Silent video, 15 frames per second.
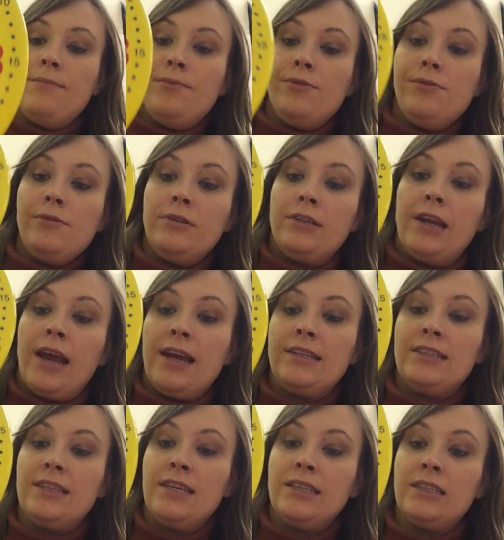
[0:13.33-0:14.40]
important
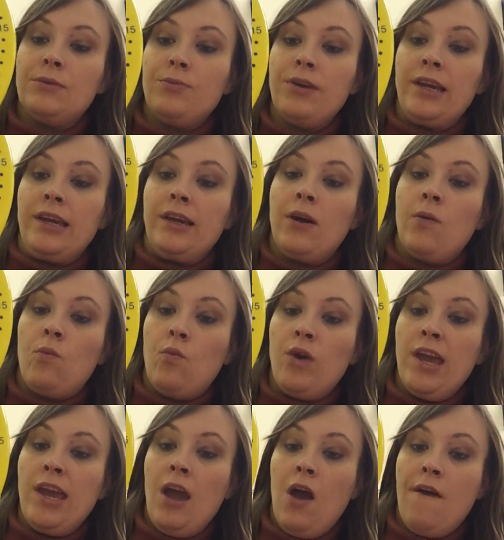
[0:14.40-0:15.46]
as this week
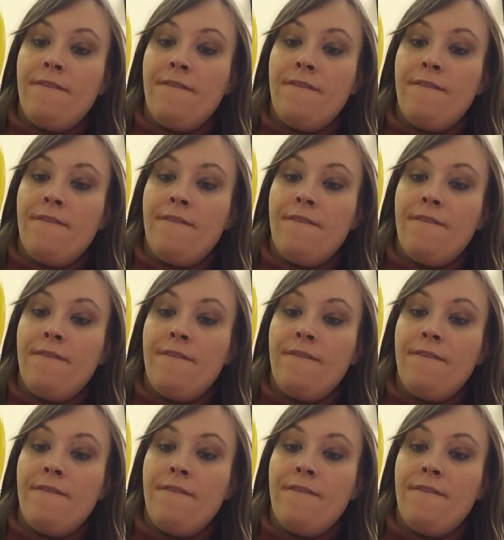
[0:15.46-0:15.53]
we